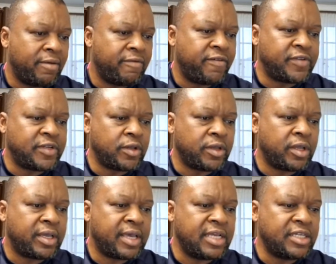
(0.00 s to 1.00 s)
50
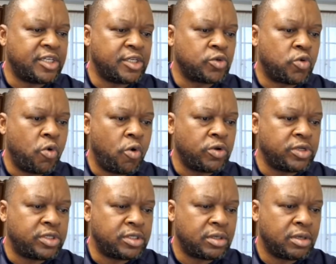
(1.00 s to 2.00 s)
kgs
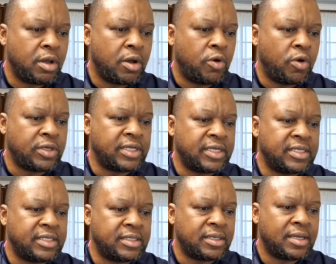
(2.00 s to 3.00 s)
gold
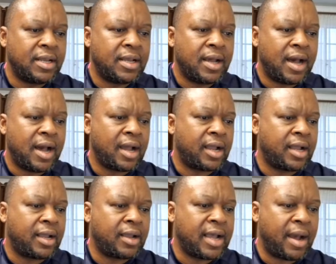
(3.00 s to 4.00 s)
loaded
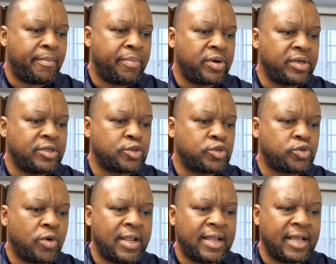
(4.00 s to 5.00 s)
carbon
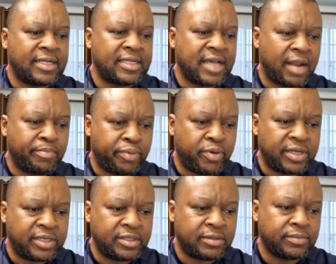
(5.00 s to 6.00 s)
stolen at
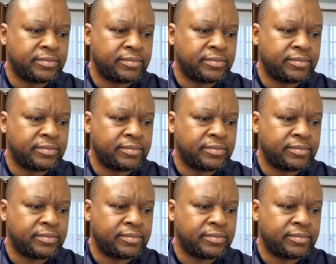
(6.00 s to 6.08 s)
gunpoint.